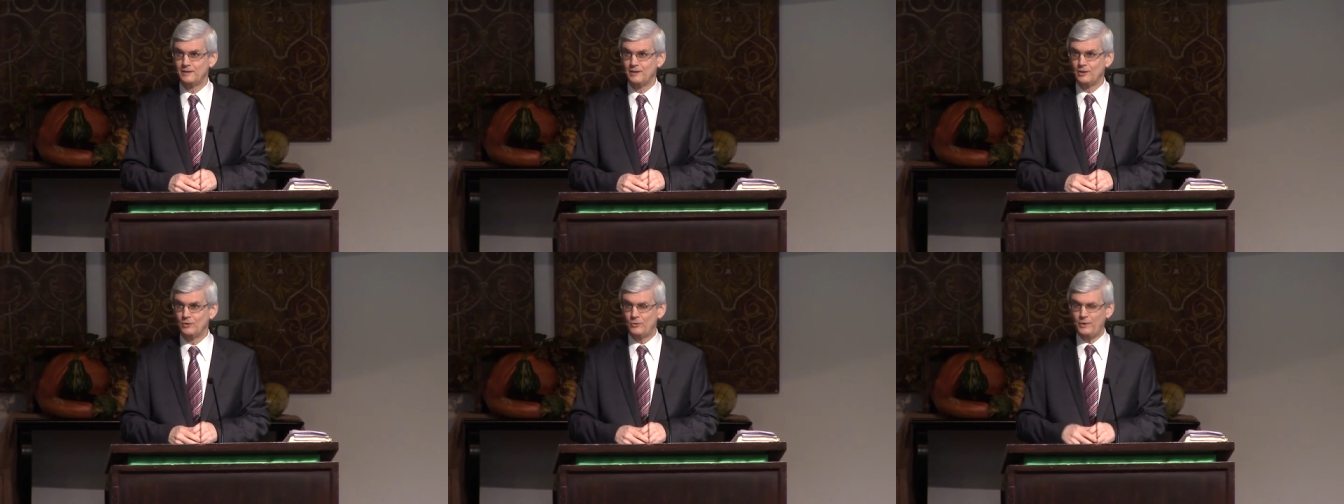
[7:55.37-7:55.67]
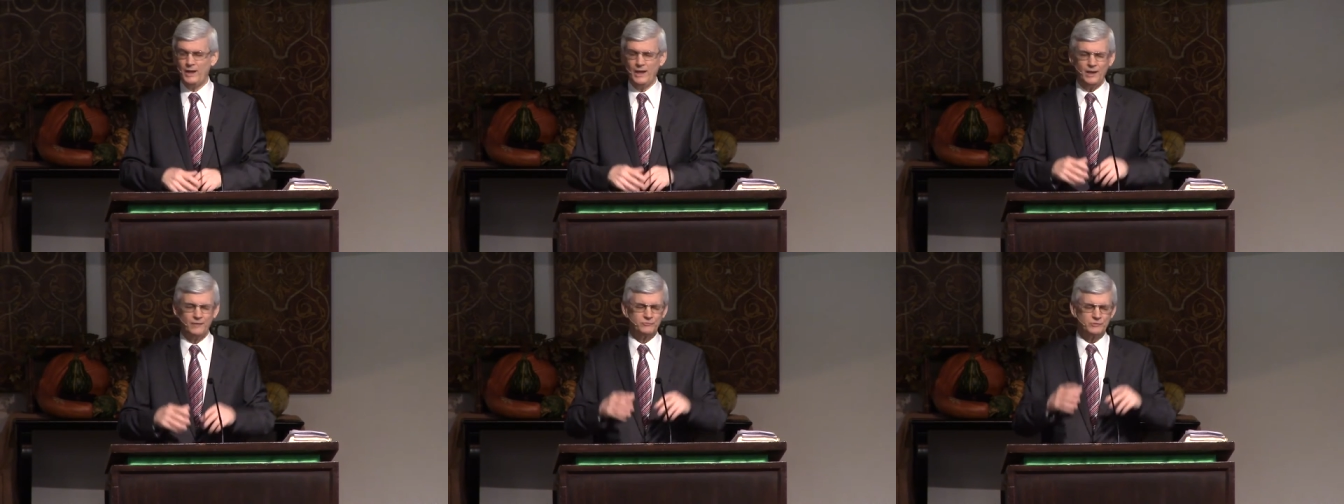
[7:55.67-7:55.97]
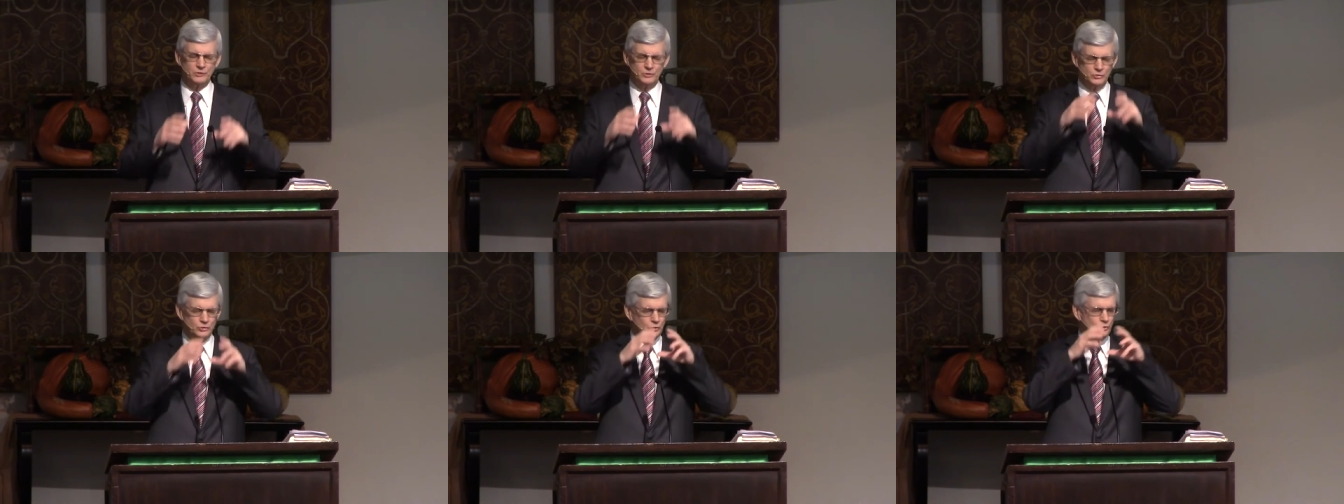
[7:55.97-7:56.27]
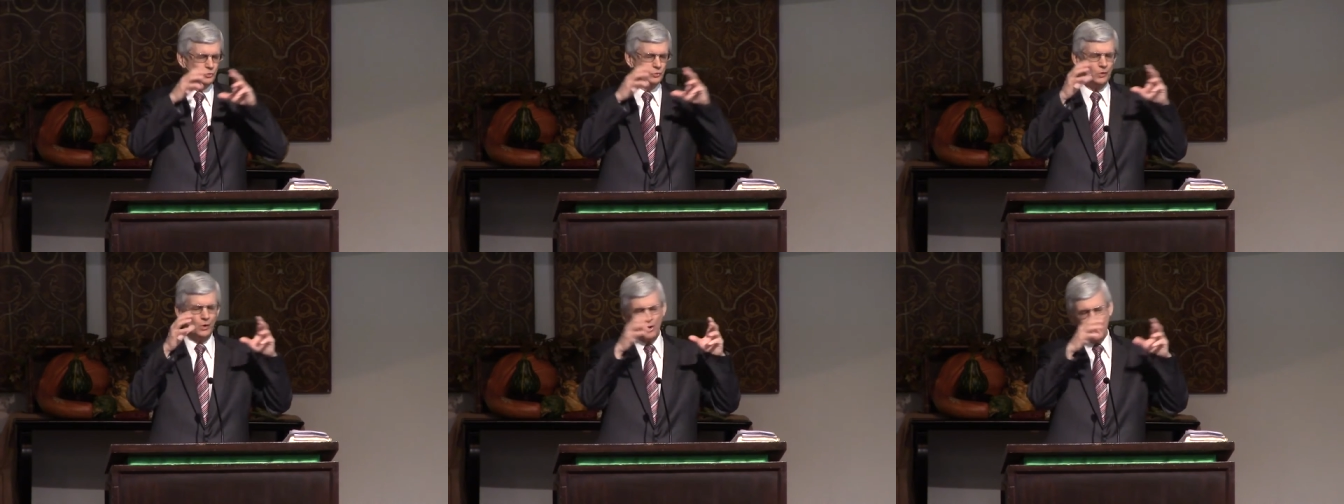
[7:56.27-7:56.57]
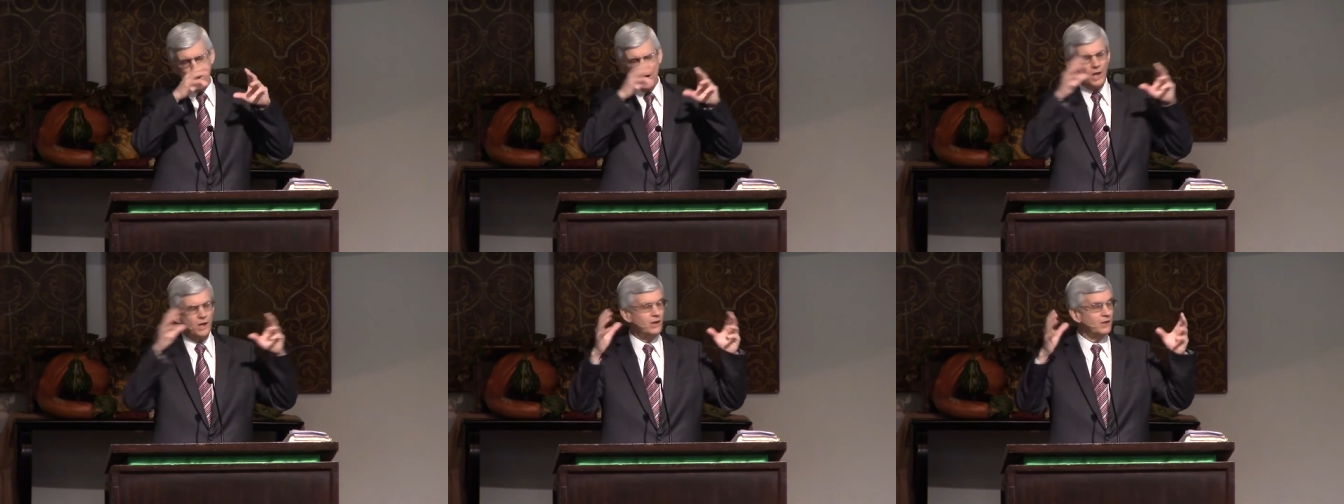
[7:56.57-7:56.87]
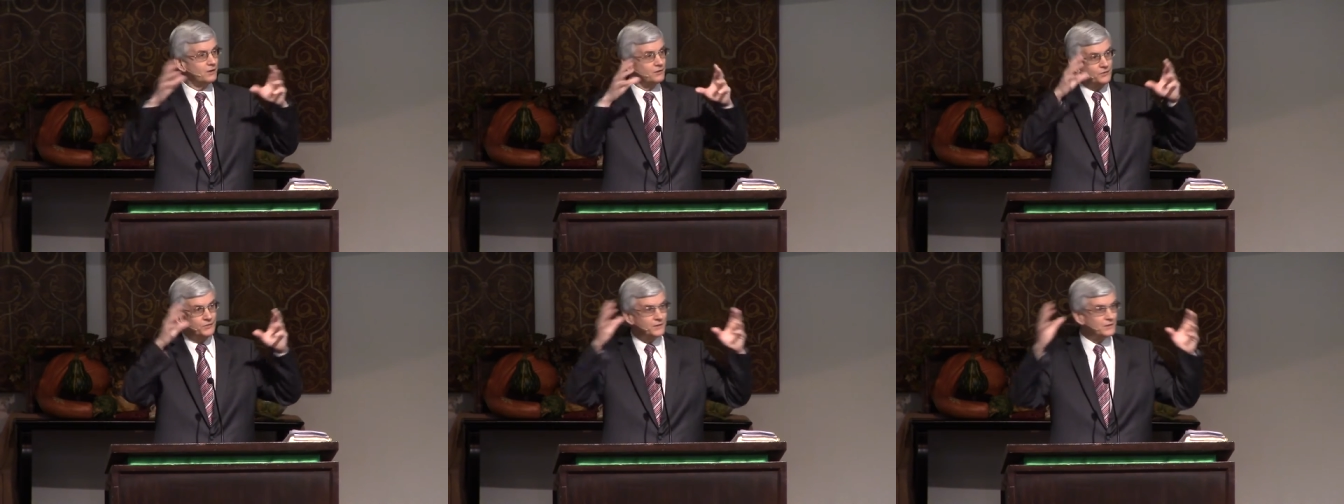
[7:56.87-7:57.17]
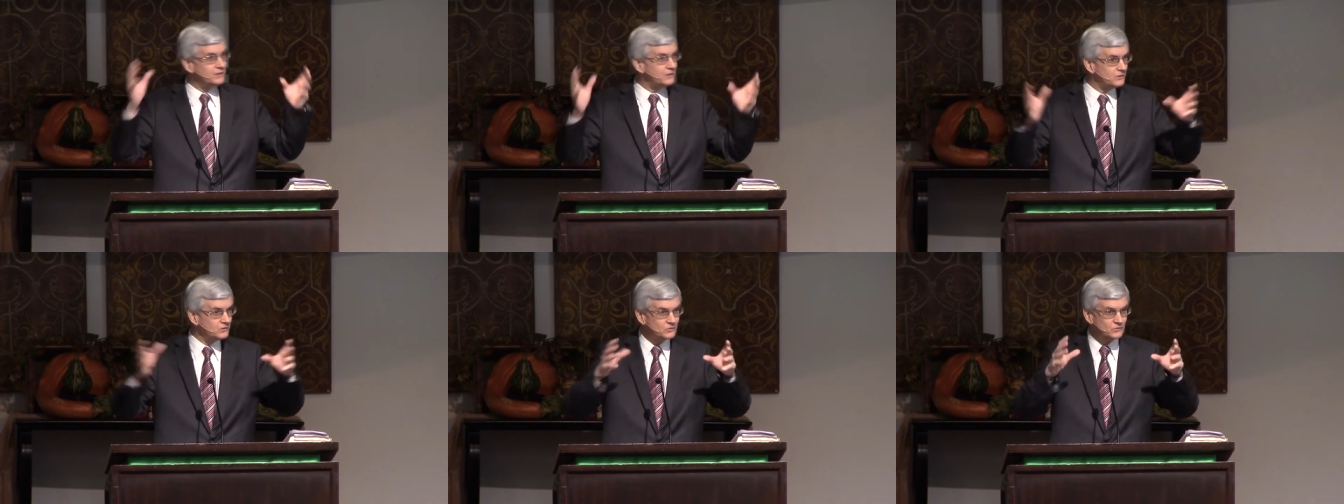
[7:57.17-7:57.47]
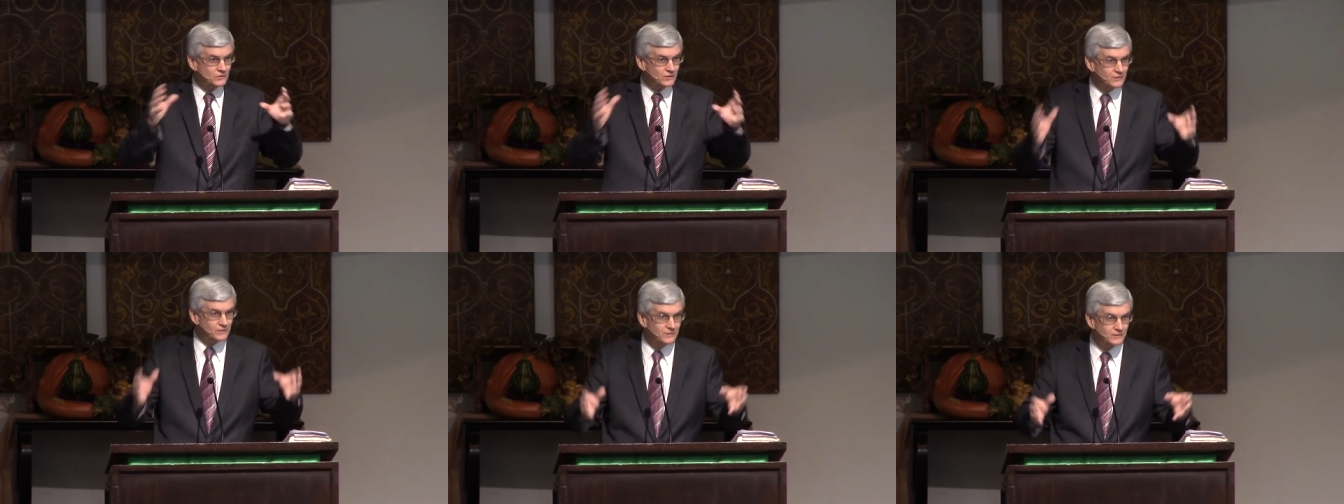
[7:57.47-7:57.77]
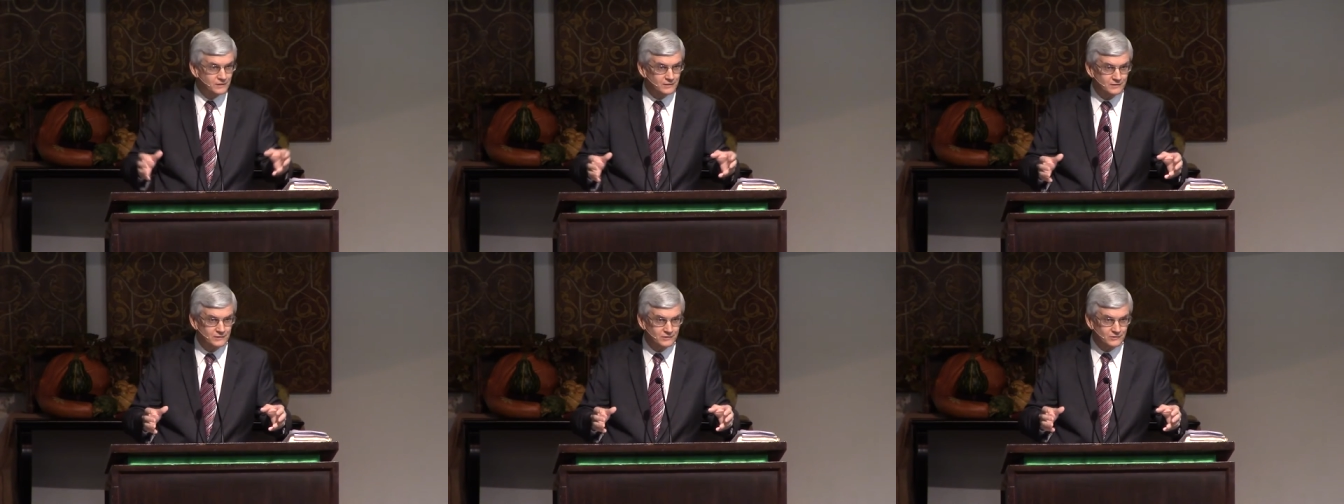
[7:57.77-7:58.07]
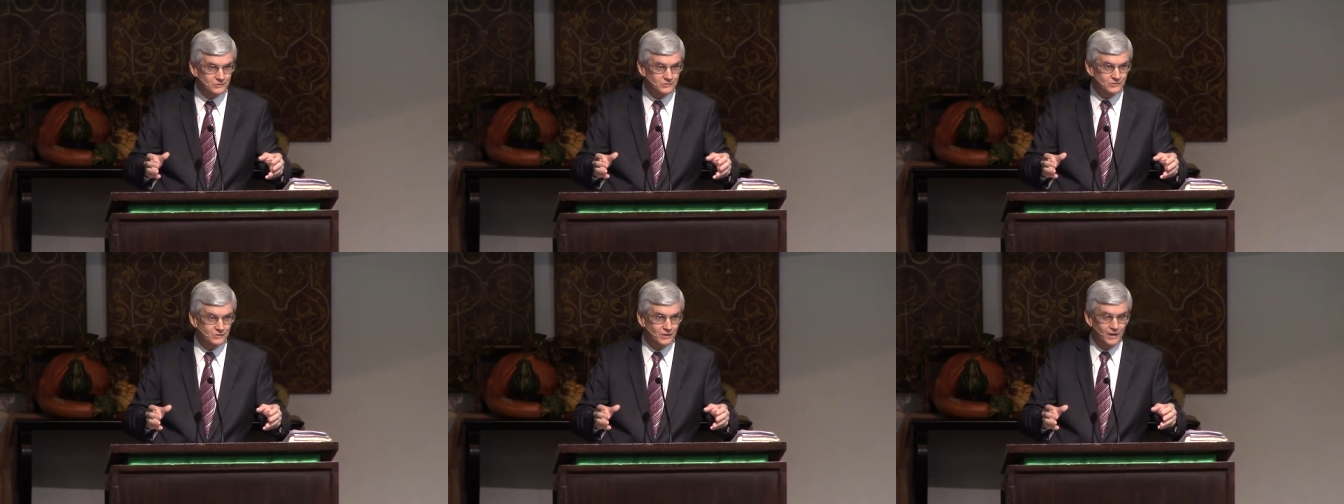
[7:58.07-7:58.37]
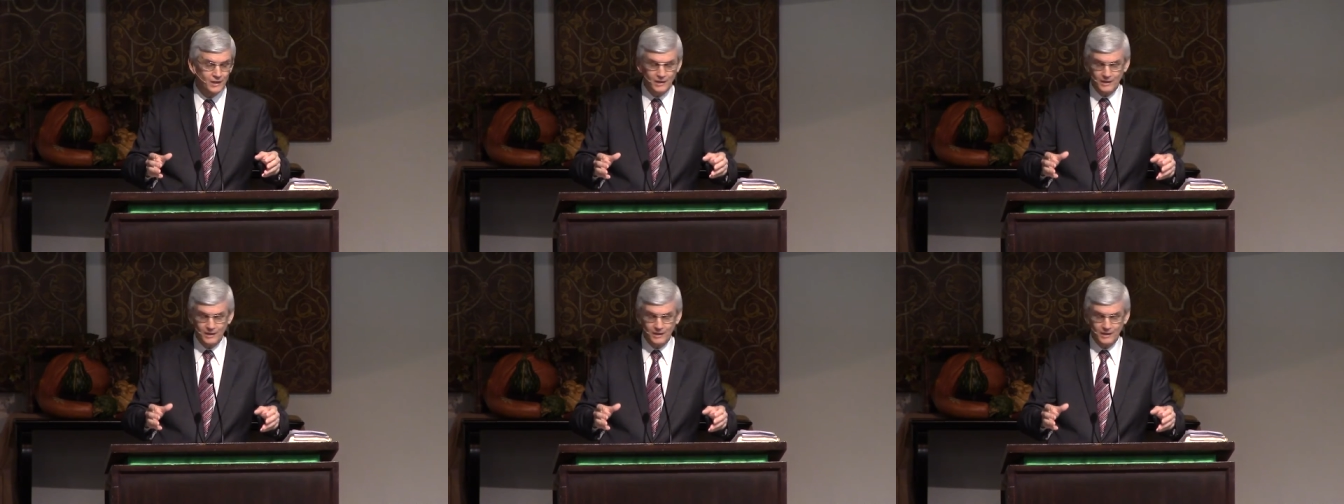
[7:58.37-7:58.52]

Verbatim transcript: We have to do all of these things.